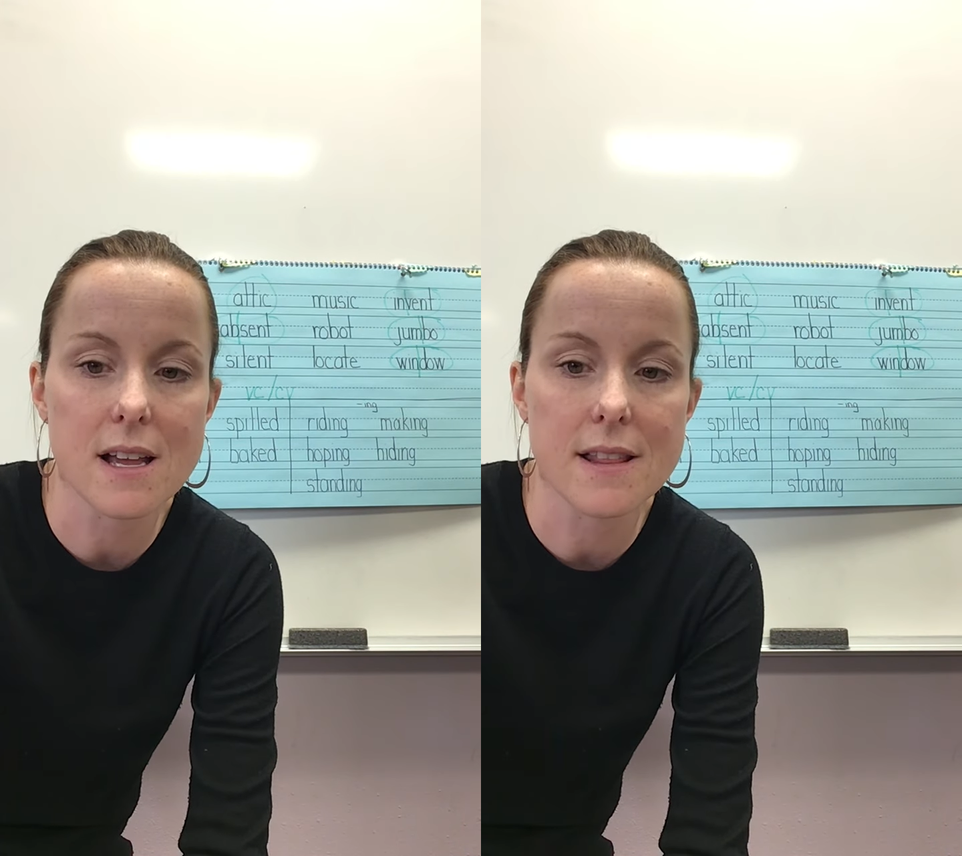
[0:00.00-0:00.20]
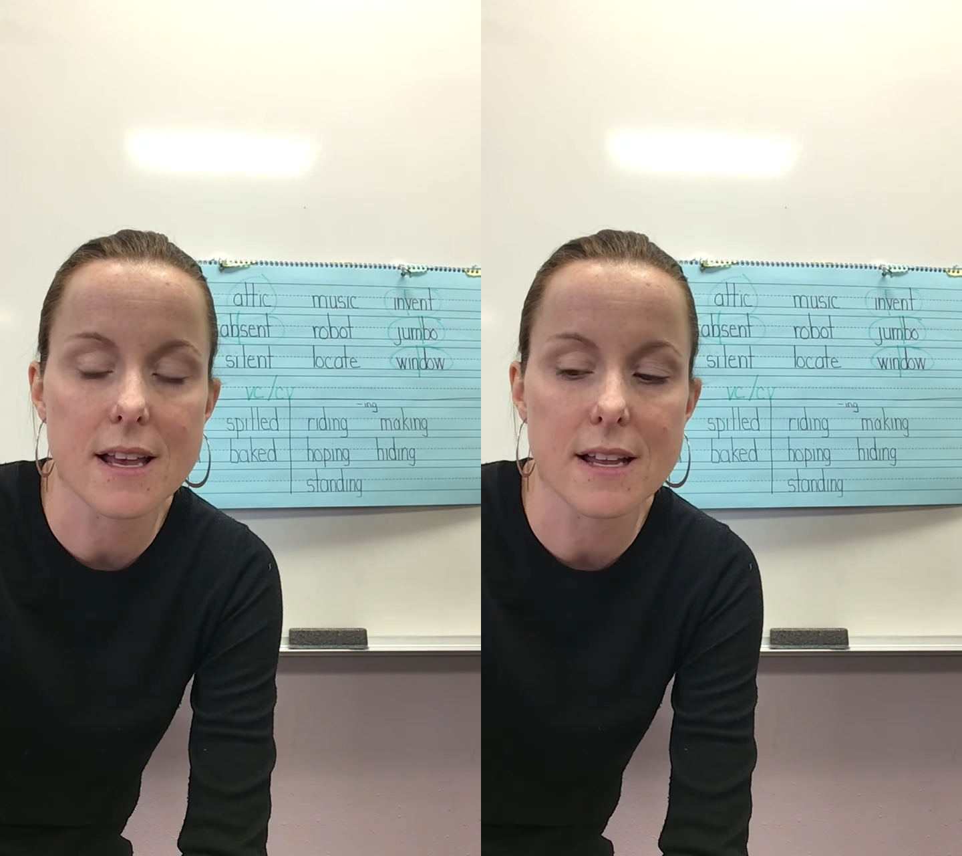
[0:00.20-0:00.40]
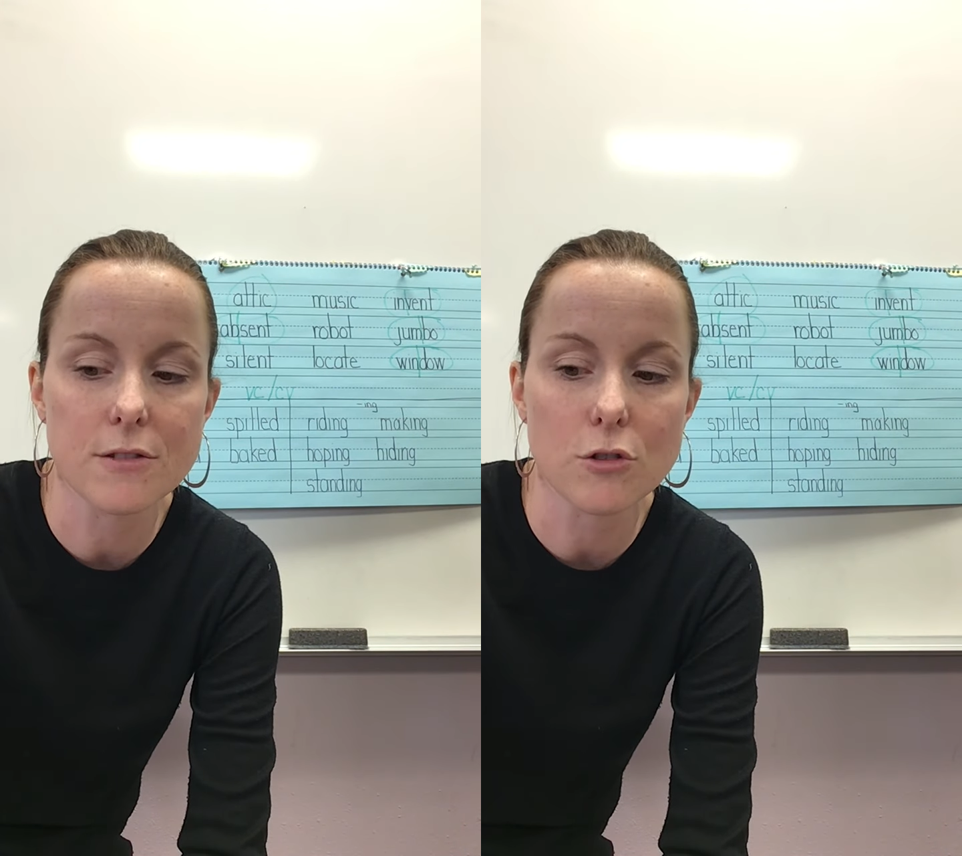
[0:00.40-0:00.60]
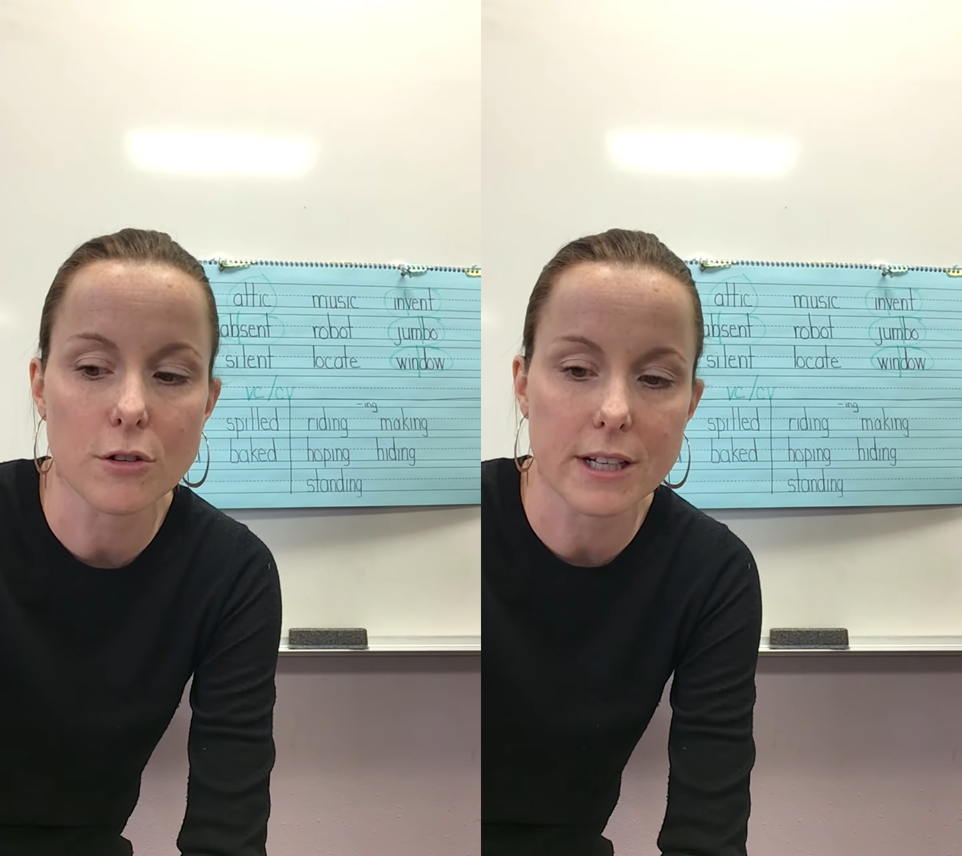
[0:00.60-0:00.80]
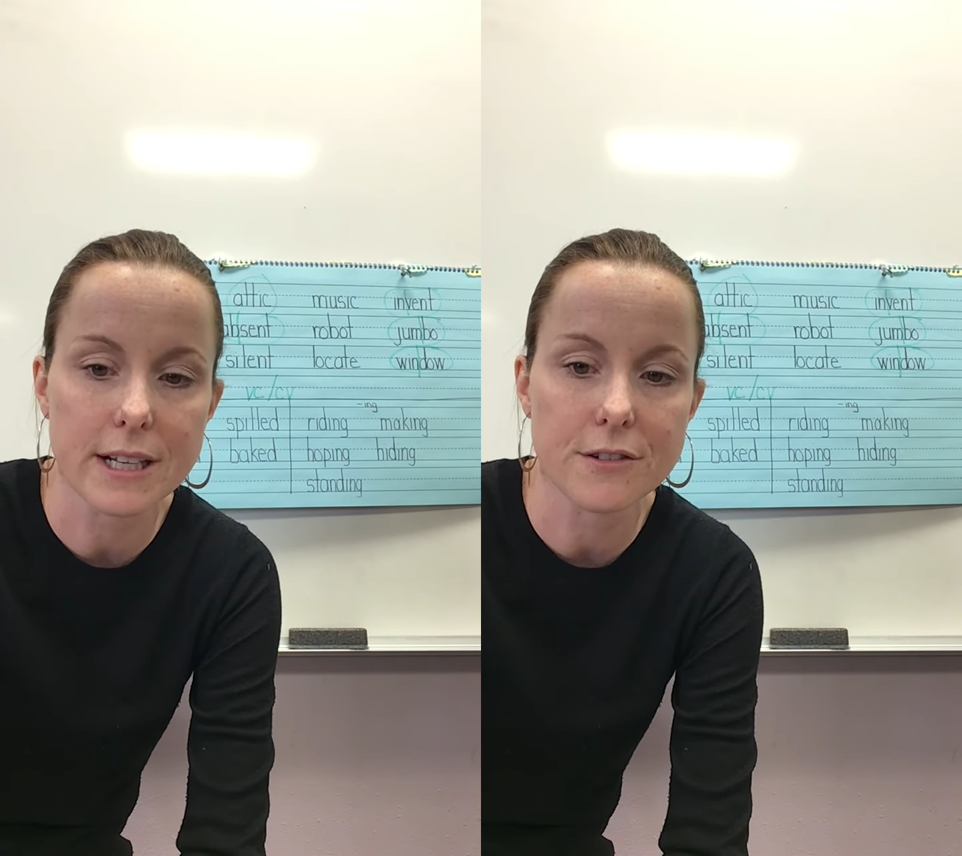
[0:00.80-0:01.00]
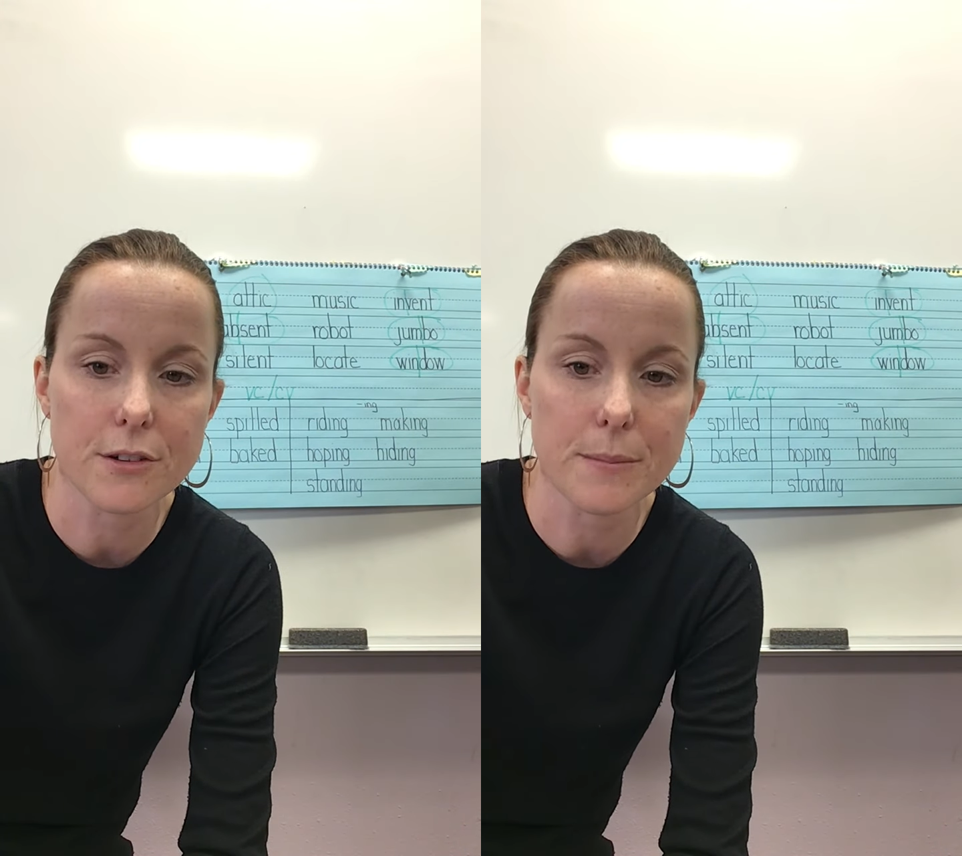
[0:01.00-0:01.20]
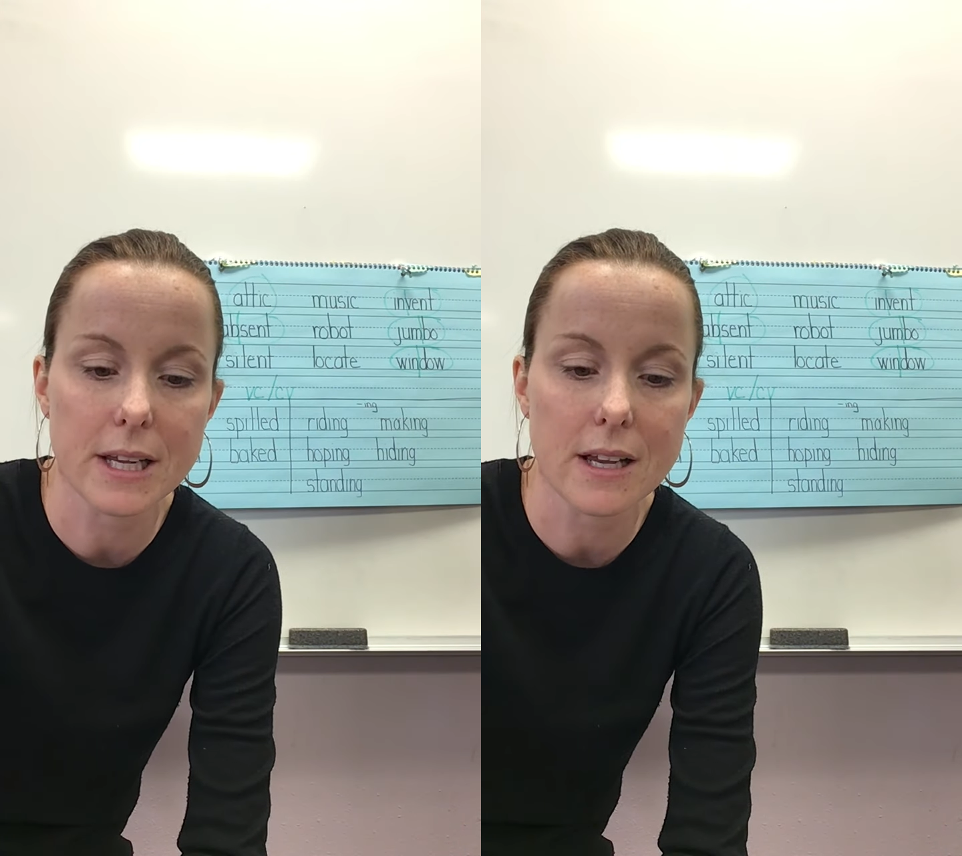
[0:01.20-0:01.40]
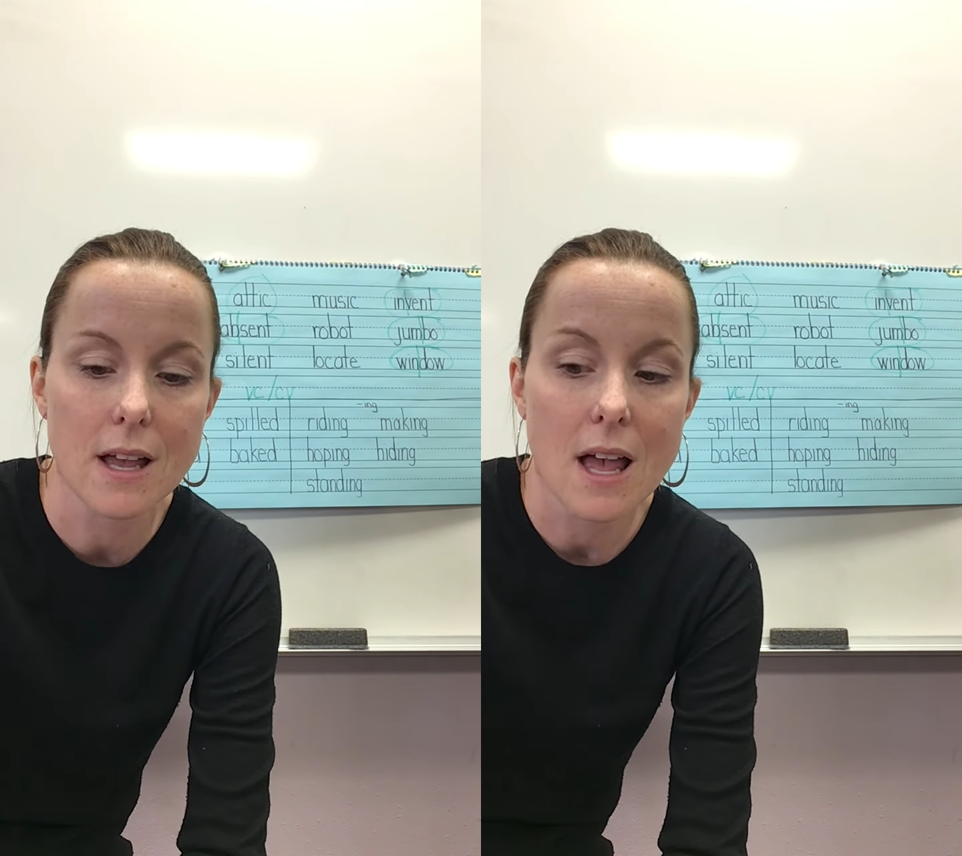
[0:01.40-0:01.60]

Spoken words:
and then turn it in to me,